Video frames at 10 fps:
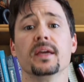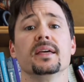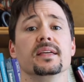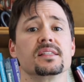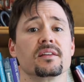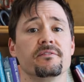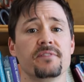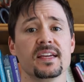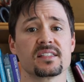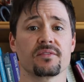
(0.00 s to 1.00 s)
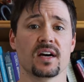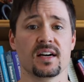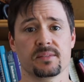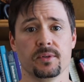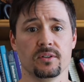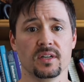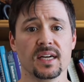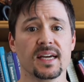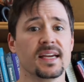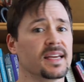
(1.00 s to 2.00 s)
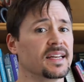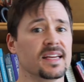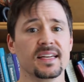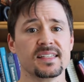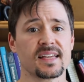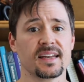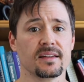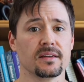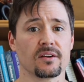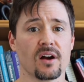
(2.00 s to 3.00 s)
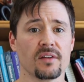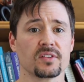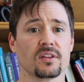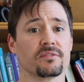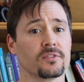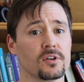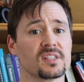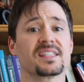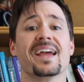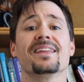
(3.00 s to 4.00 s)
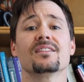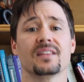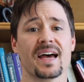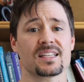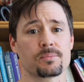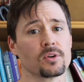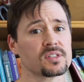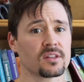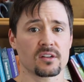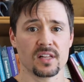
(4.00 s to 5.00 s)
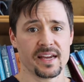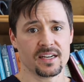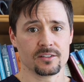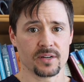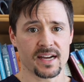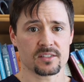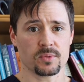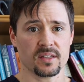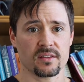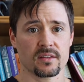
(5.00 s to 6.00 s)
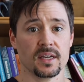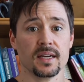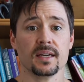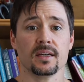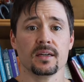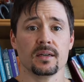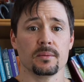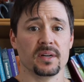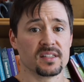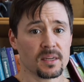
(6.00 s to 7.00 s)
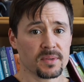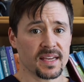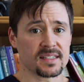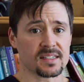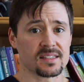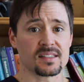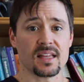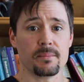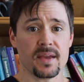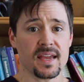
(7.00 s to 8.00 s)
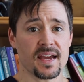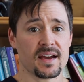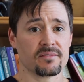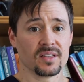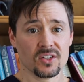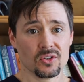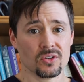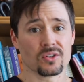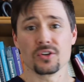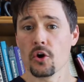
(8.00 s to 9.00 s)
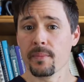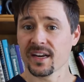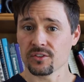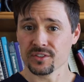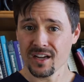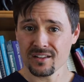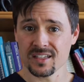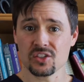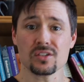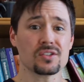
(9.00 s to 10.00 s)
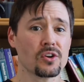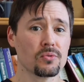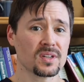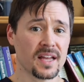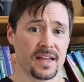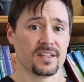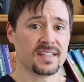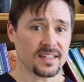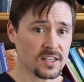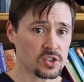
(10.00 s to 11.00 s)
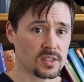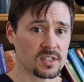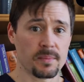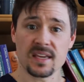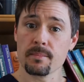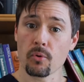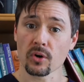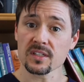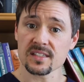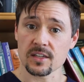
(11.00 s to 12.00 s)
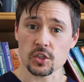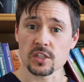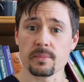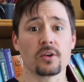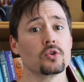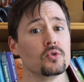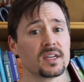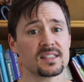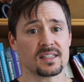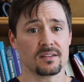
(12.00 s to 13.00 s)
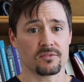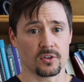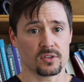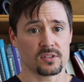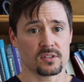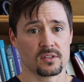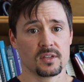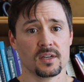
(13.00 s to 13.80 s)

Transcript: is the face of the hospital. In any setting, they're often the first and the last person the client interacts with. But in some cases, they may have little or no medical knowledge and so rely on the technician to make important decisions about who gets seen first.